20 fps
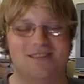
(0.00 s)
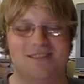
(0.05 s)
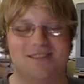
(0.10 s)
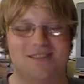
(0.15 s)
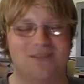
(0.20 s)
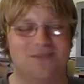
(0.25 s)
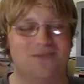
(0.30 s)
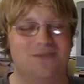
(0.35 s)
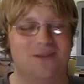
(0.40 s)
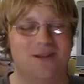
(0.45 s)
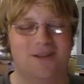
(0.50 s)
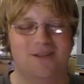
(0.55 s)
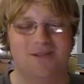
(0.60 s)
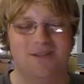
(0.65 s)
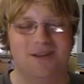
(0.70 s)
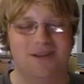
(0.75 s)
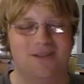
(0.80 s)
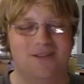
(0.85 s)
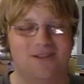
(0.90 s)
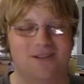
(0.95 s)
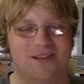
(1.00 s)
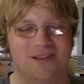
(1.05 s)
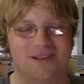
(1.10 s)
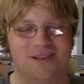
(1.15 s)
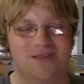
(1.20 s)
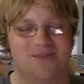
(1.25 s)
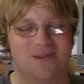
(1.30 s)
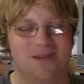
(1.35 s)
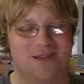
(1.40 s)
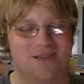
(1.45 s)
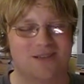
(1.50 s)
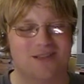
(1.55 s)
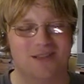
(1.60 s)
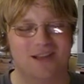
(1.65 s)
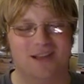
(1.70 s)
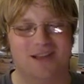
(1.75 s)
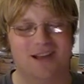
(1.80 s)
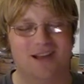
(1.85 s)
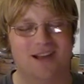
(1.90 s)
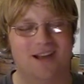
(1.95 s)
a funny way of doing it,
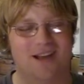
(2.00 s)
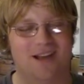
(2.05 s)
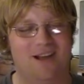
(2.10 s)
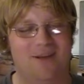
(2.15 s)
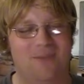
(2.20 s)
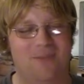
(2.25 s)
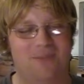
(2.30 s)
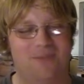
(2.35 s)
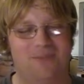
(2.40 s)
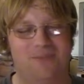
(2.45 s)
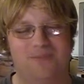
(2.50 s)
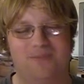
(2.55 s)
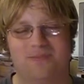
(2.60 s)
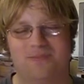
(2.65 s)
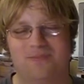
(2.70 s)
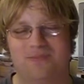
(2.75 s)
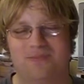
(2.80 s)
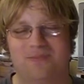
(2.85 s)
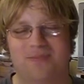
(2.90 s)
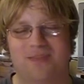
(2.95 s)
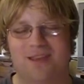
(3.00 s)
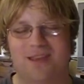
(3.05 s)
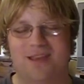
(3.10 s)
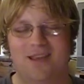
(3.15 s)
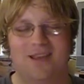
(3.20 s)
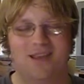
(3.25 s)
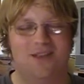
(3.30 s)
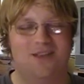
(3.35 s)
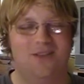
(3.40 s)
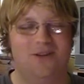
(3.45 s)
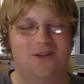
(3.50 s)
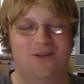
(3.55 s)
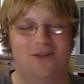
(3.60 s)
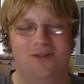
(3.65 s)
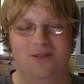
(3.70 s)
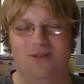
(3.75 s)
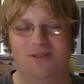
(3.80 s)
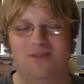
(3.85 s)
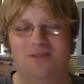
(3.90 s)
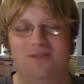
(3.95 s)
especially the
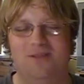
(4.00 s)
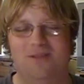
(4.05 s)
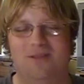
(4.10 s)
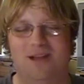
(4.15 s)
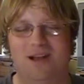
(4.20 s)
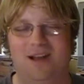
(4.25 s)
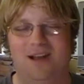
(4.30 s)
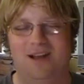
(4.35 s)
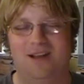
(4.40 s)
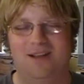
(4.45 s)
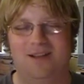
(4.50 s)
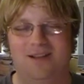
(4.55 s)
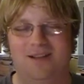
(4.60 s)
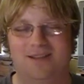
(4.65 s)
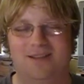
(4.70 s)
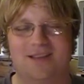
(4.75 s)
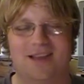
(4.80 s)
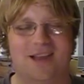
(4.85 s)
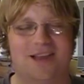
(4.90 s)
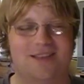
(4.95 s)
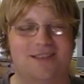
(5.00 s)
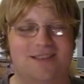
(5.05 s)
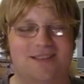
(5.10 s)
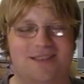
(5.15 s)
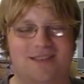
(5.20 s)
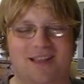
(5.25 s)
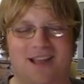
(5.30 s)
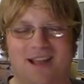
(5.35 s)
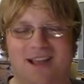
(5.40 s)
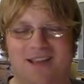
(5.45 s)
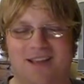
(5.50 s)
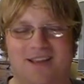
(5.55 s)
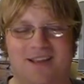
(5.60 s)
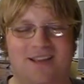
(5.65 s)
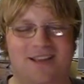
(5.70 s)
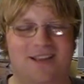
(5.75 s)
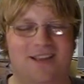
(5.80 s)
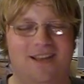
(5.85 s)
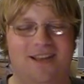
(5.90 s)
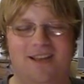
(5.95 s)
whole test
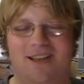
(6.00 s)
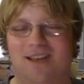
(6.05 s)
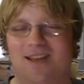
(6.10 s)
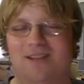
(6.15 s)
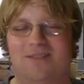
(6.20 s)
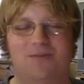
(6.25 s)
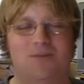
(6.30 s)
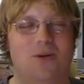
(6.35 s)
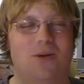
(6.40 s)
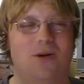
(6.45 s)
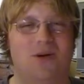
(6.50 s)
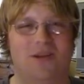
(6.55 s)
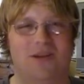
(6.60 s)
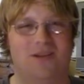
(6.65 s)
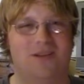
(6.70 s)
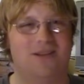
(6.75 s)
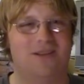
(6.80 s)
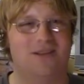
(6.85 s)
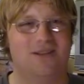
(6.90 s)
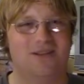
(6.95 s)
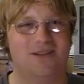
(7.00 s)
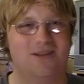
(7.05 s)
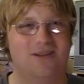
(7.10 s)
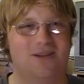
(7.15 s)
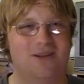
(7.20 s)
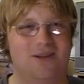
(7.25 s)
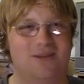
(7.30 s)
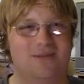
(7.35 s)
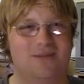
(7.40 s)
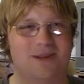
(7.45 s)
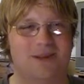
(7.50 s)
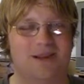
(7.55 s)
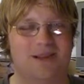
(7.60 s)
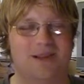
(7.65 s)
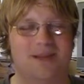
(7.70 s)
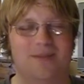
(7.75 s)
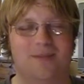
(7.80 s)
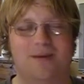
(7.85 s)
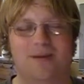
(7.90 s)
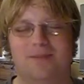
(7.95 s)
part, and you'll know what I'm
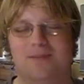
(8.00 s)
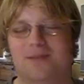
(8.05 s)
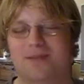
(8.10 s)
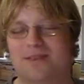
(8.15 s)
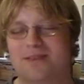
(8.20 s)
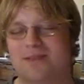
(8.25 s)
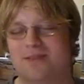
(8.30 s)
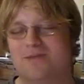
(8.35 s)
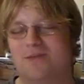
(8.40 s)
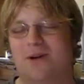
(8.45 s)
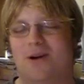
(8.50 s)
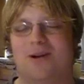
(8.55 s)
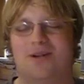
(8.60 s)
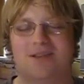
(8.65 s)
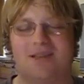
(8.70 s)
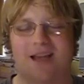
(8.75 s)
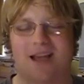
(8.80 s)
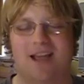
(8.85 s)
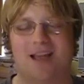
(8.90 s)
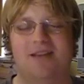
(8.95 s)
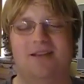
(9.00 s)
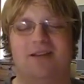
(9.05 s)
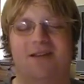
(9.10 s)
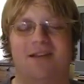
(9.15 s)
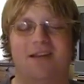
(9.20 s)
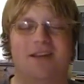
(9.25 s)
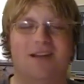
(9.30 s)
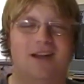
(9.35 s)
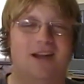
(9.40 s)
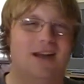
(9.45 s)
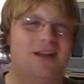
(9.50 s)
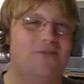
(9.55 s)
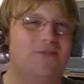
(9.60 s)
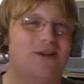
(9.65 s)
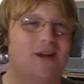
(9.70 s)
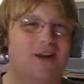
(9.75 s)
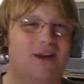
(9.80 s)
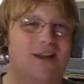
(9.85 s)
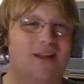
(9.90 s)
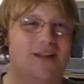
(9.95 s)
talking about. It's as far as I've
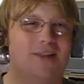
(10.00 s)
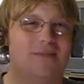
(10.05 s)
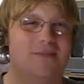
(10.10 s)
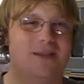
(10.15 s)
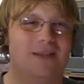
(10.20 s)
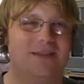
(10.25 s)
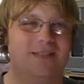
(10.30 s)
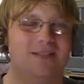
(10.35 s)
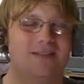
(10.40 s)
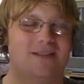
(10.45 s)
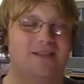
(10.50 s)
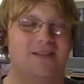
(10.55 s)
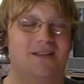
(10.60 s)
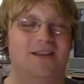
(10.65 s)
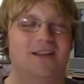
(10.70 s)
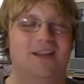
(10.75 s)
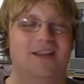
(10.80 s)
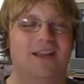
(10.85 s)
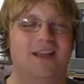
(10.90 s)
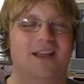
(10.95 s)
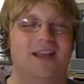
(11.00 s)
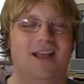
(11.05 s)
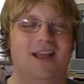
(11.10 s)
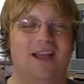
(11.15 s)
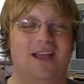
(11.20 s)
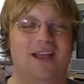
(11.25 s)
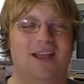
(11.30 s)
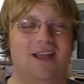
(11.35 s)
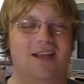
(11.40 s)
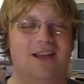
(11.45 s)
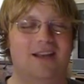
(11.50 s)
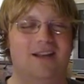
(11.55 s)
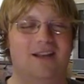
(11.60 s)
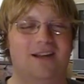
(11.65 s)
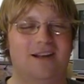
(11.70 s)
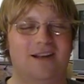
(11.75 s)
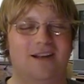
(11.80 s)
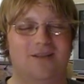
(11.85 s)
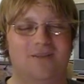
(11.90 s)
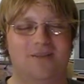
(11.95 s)
gotten, basically. and
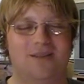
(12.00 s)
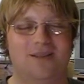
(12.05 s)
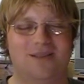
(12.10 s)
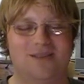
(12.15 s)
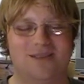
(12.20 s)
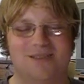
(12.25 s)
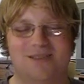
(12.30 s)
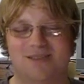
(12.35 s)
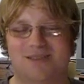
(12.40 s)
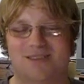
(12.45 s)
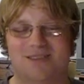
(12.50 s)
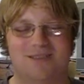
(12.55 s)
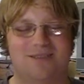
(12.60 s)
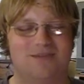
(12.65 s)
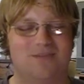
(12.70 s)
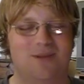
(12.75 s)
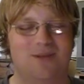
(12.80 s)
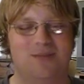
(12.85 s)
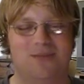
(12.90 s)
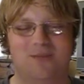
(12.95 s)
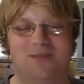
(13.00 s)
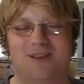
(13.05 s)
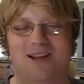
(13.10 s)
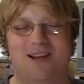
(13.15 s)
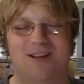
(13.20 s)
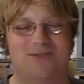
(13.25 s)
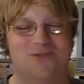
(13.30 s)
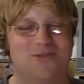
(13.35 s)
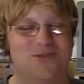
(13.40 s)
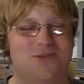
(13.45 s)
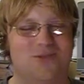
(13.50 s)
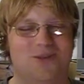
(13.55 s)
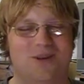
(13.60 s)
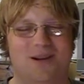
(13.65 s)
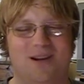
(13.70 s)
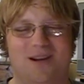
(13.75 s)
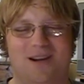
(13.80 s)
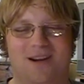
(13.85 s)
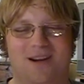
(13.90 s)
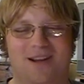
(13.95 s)
it made me laugh so
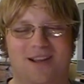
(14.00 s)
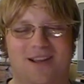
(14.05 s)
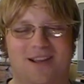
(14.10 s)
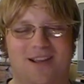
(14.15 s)
hard.